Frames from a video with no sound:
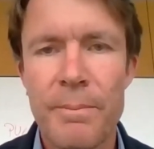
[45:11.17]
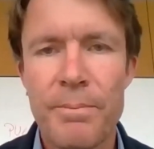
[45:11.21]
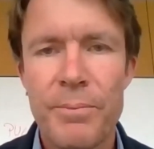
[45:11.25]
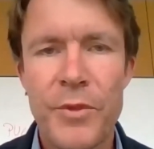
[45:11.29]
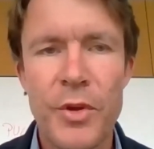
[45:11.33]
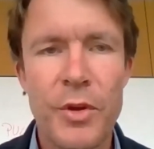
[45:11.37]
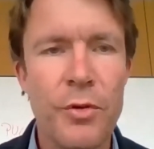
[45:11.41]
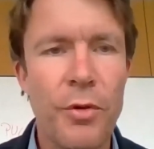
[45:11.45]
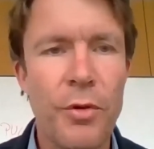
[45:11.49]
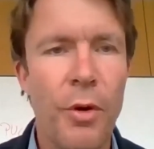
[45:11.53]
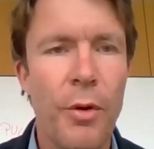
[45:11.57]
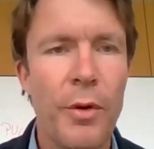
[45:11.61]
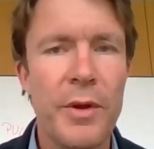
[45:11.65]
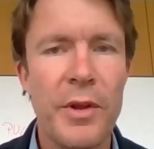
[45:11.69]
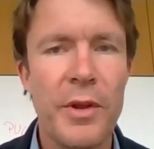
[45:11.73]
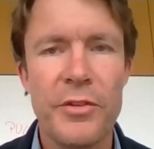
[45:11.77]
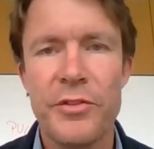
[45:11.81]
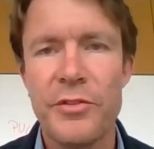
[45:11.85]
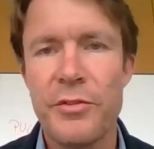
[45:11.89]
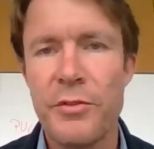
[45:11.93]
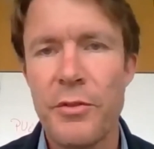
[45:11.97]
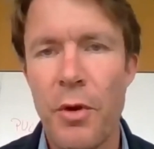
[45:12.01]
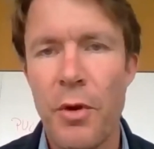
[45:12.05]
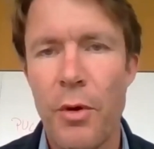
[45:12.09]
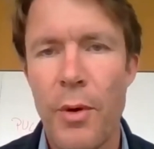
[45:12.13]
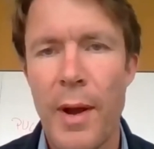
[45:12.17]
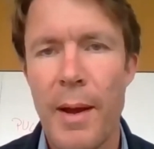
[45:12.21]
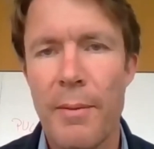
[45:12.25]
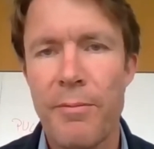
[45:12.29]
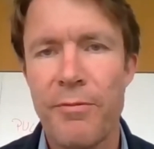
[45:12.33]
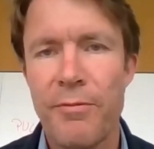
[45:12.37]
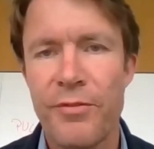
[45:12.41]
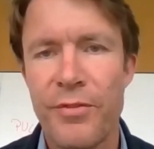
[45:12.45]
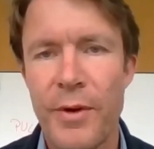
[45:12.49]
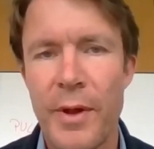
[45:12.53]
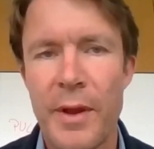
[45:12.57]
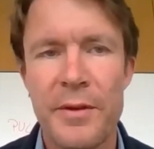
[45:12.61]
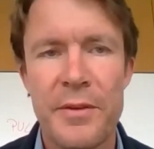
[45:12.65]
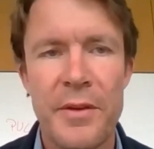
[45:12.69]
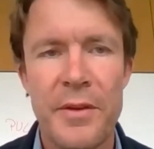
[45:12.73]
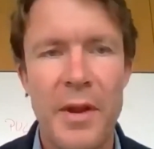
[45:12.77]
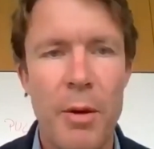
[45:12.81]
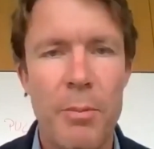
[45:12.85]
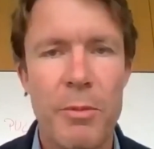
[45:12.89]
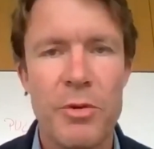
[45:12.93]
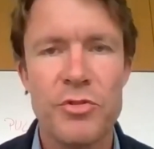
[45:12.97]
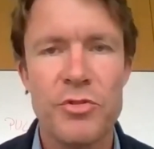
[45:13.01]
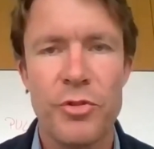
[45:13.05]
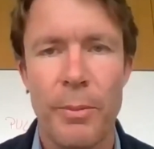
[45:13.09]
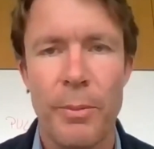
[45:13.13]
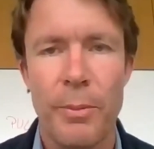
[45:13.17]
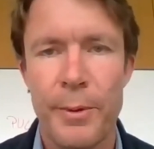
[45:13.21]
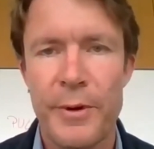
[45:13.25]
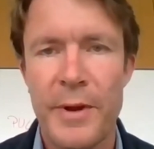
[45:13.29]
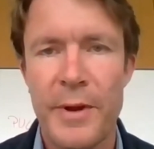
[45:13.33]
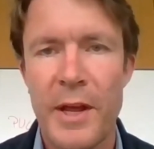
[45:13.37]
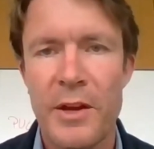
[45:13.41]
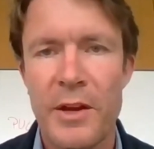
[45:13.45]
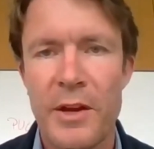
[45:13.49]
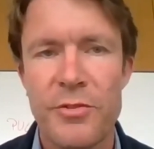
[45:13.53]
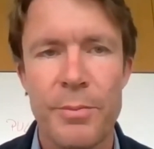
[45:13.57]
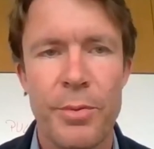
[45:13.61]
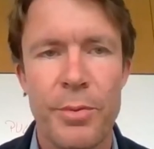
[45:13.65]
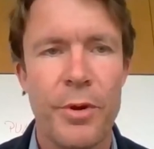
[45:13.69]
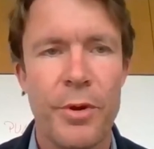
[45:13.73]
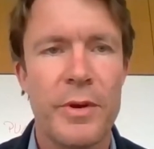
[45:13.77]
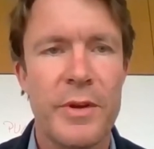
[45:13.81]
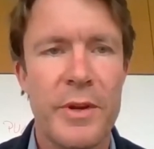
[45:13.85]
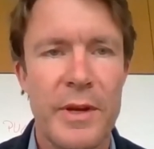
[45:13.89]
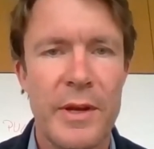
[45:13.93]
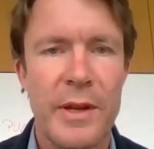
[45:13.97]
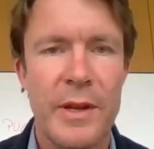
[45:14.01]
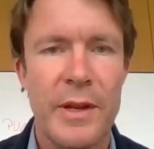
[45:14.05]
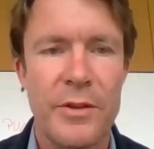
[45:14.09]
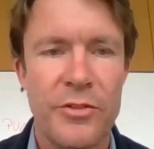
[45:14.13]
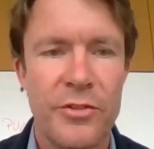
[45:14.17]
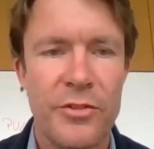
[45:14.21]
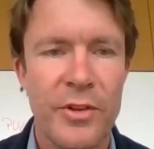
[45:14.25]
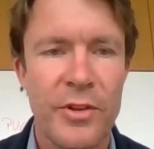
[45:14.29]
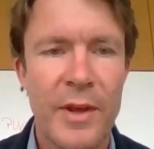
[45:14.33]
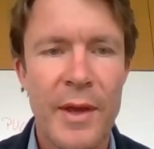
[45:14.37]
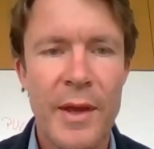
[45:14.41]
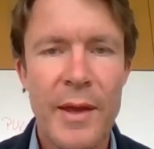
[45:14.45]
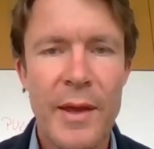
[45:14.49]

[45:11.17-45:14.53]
The grower doesn't know upfront how much crop protection product he needs.